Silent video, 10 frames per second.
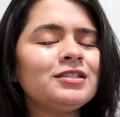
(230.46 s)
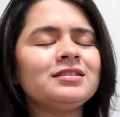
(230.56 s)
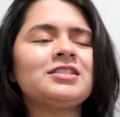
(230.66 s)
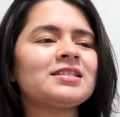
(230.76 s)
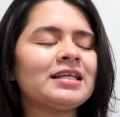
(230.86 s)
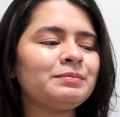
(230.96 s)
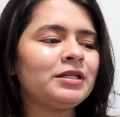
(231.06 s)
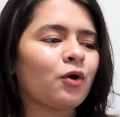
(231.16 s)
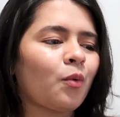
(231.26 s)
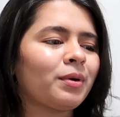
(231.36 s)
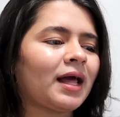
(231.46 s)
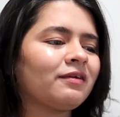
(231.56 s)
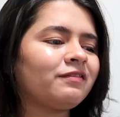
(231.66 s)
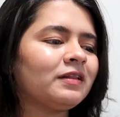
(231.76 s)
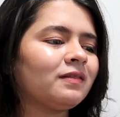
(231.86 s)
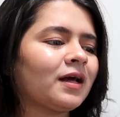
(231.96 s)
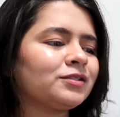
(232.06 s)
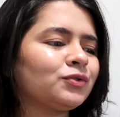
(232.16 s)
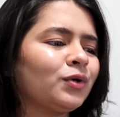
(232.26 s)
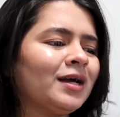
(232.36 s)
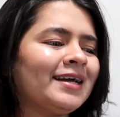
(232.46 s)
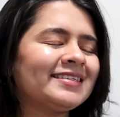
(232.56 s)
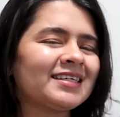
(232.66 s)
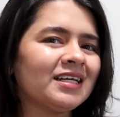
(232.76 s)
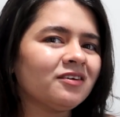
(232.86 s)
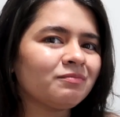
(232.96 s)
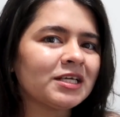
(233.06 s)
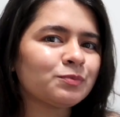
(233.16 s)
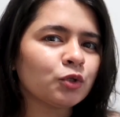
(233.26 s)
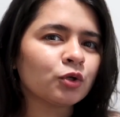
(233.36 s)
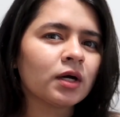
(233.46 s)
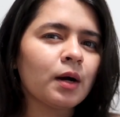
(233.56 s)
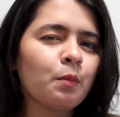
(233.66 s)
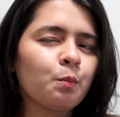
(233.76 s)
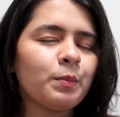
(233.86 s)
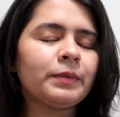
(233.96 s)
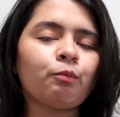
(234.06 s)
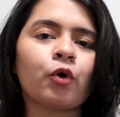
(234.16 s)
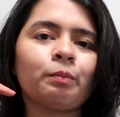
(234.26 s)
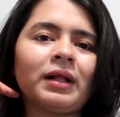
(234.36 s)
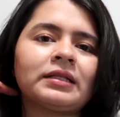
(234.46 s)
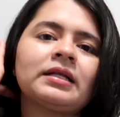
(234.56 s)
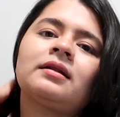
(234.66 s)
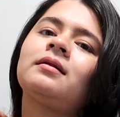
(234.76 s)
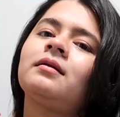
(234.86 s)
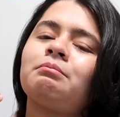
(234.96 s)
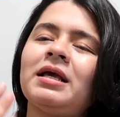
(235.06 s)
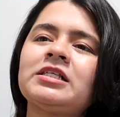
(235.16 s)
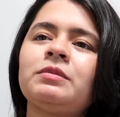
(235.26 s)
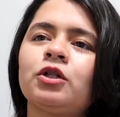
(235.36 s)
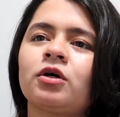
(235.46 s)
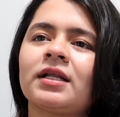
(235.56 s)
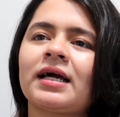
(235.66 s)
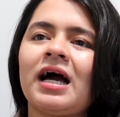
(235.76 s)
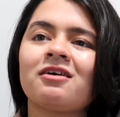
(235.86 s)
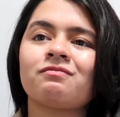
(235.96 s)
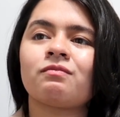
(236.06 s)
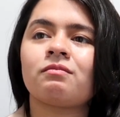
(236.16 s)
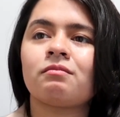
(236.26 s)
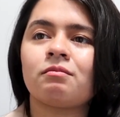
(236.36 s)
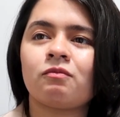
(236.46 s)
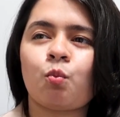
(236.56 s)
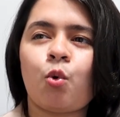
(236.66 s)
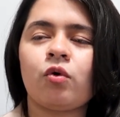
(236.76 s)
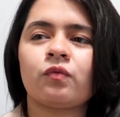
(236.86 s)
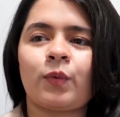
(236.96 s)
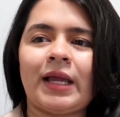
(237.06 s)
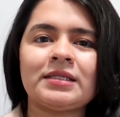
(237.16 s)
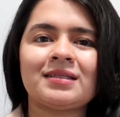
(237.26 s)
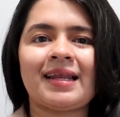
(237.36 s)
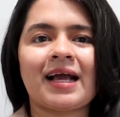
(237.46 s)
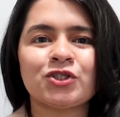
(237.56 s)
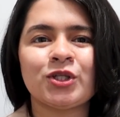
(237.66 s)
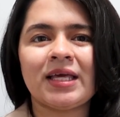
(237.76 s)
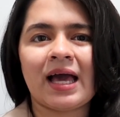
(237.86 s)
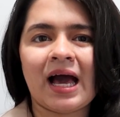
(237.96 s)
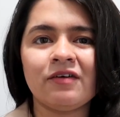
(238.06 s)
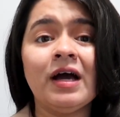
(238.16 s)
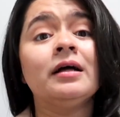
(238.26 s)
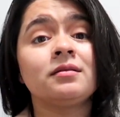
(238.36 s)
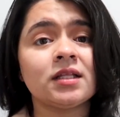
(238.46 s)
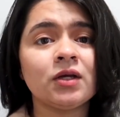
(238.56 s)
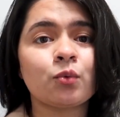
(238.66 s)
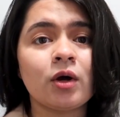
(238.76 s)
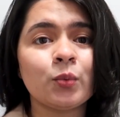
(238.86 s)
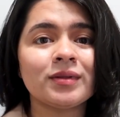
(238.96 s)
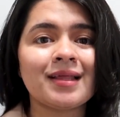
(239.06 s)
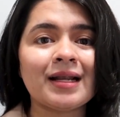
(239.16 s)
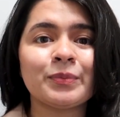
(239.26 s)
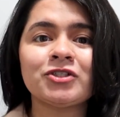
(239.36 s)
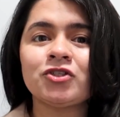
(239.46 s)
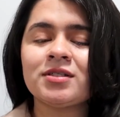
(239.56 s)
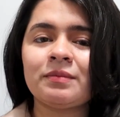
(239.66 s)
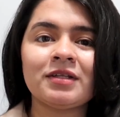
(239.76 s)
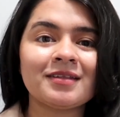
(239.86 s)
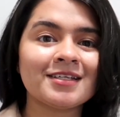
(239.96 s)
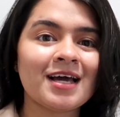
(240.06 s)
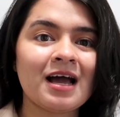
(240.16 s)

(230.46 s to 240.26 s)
just let me know, but I feel that, you know, kind of makes me look a bit more bulky. It makes me look like I have more weight than I actually have. Nothing wrong with that, but just something that I